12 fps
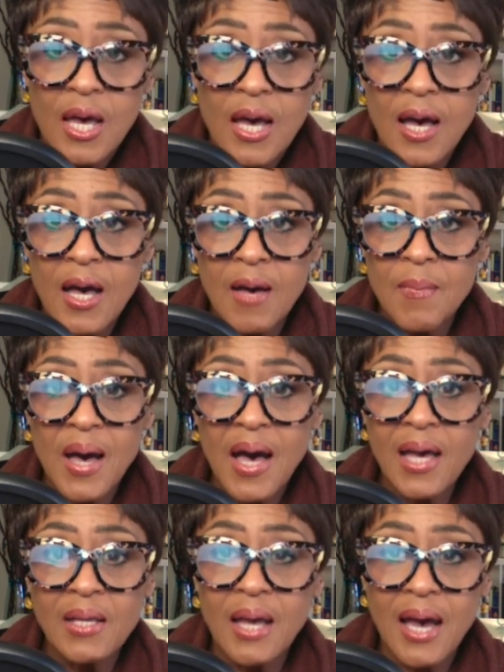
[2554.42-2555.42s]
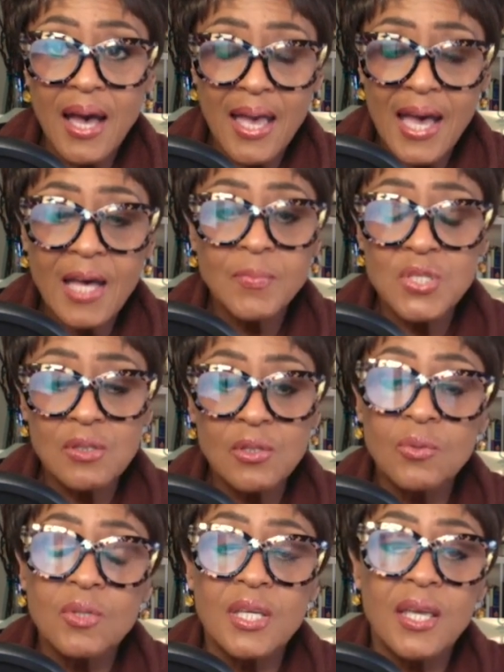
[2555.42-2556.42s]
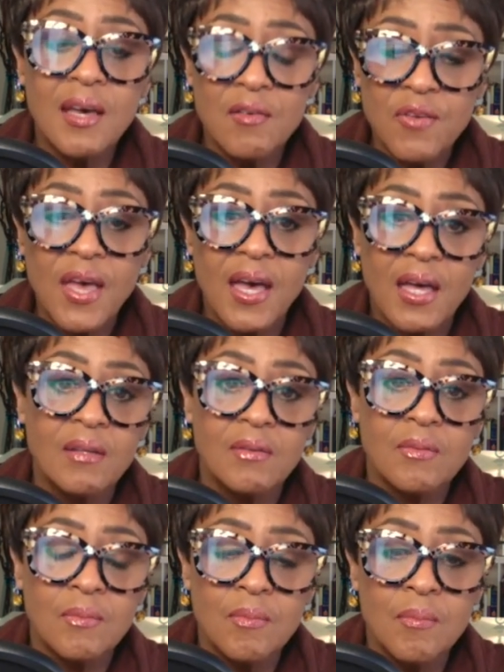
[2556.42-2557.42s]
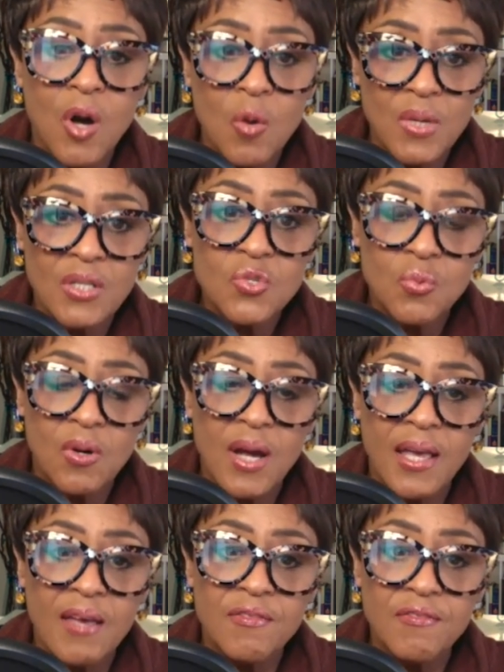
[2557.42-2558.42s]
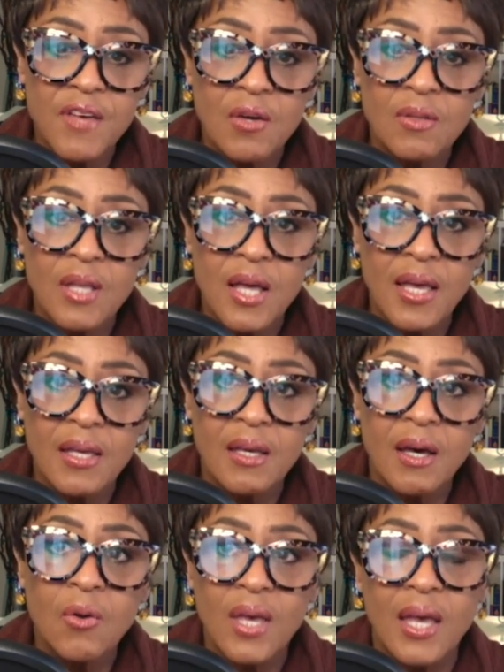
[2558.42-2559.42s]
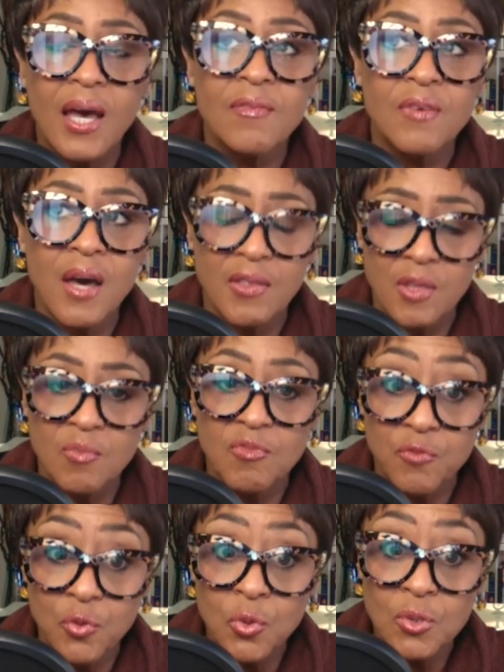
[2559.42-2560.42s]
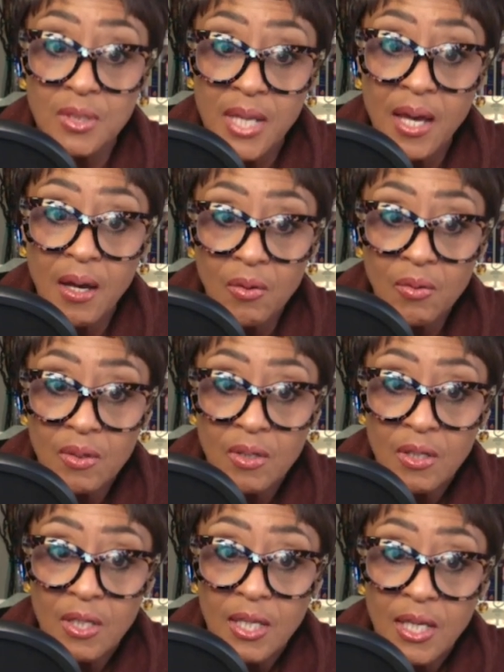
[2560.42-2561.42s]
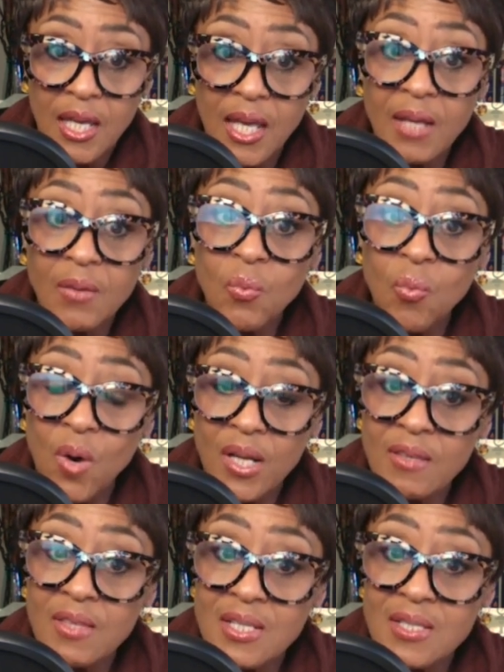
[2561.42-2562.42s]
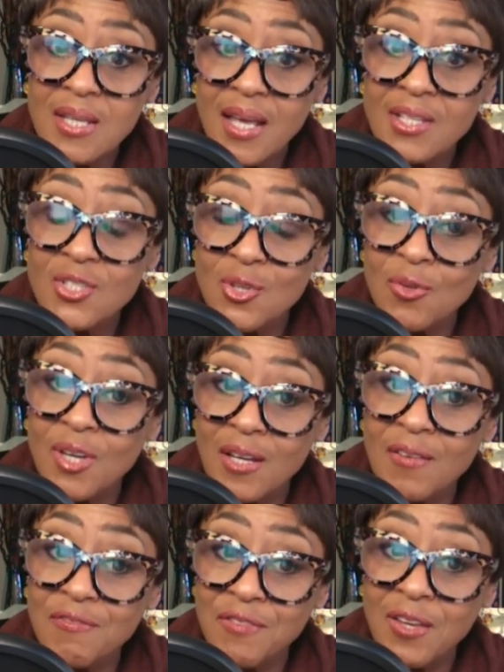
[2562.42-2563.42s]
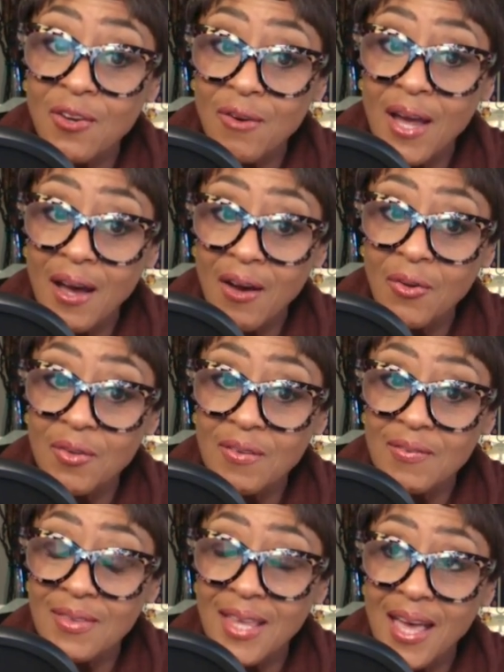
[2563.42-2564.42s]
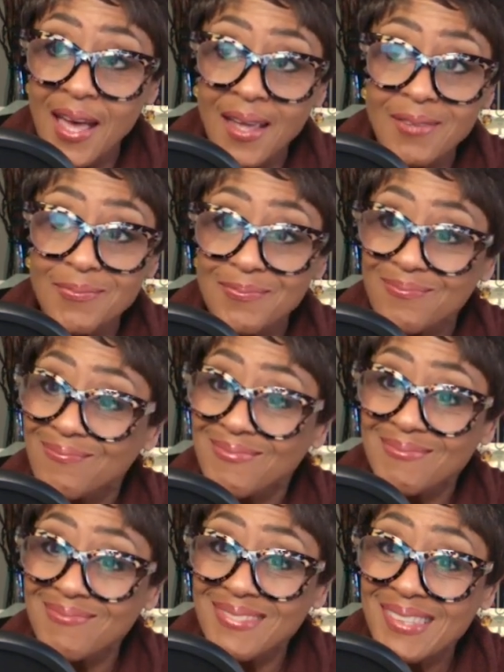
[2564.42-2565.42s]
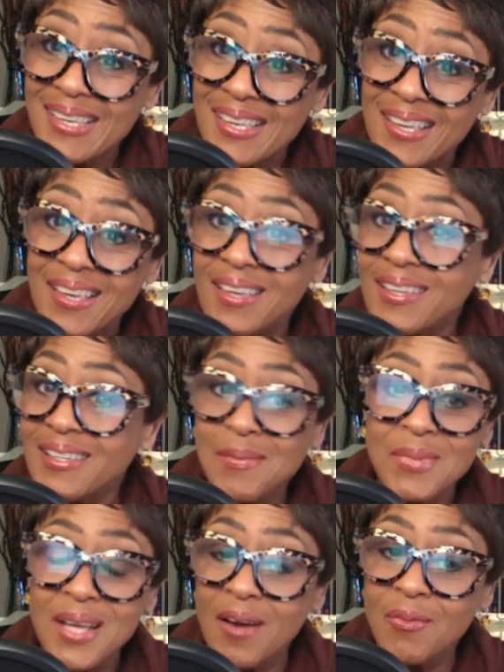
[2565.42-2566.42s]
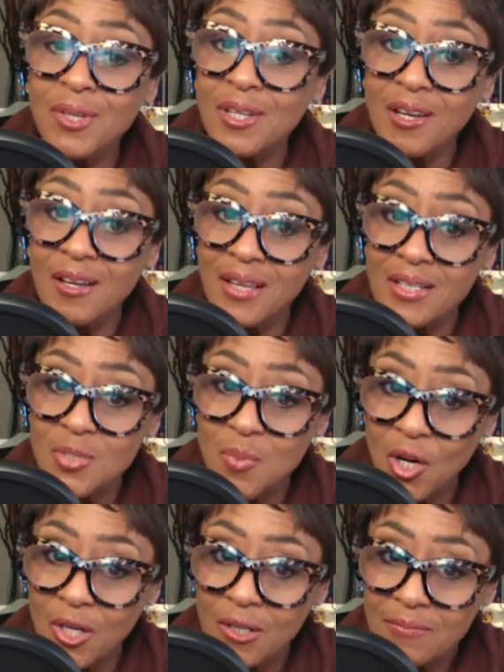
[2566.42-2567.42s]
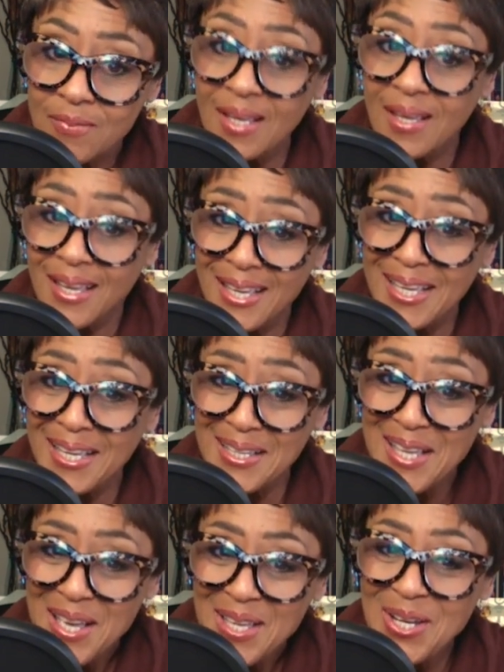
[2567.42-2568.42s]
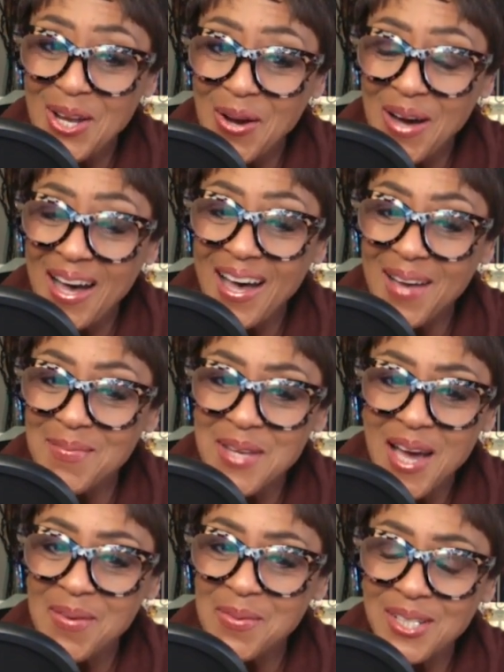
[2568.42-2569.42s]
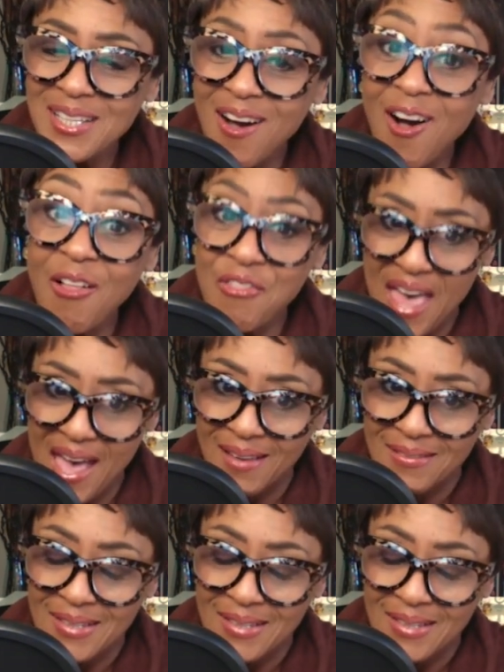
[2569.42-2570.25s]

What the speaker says: I absolutely have had moments where I have felt like, okay, I've got them fooled now. And one of these days they're going to figure out that I'm not really all that smart. I'm not really all that.